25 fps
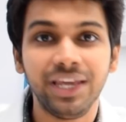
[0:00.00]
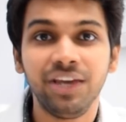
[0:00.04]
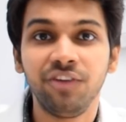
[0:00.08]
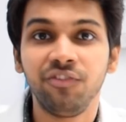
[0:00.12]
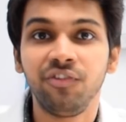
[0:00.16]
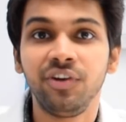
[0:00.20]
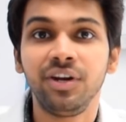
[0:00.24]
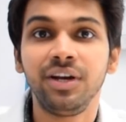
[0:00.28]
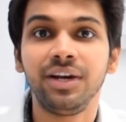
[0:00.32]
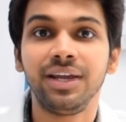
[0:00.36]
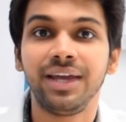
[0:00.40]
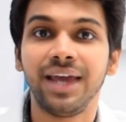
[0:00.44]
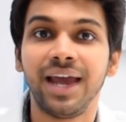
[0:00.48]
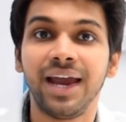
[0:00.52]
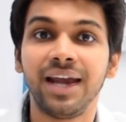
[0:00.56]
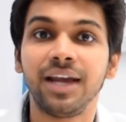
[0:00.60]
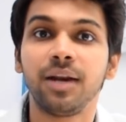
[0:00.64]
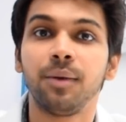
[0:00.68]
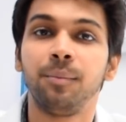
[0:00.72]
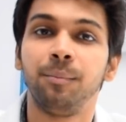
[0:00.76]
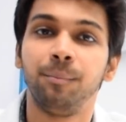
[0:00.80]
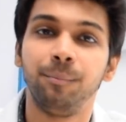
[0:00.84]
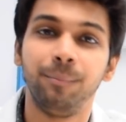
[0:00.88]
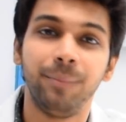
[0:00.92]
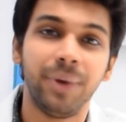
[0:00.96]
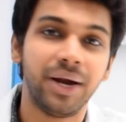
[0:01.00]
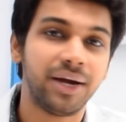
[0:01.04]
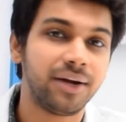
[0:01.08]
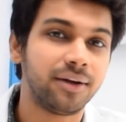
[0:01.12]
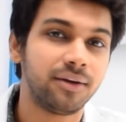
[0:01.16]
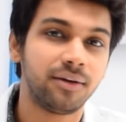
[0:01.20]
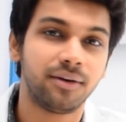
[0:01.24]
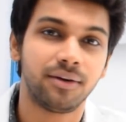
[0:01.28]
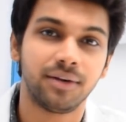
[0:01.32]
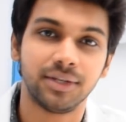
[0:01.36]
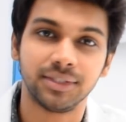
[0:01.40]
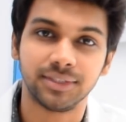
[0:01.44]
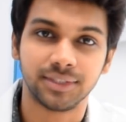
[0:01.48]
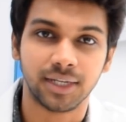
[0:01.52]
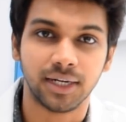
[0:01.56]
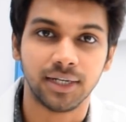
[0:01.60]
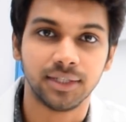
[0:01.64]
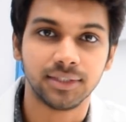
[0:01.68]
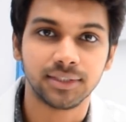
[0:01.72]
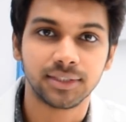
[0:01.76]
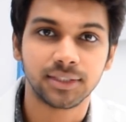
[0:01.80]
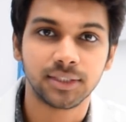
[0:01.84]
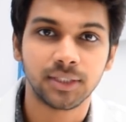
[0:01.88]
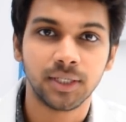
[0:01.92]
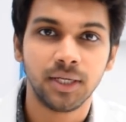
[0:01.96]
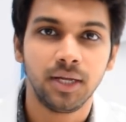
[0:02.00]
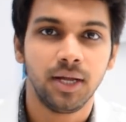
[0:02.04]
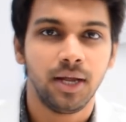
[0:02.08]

even get better results.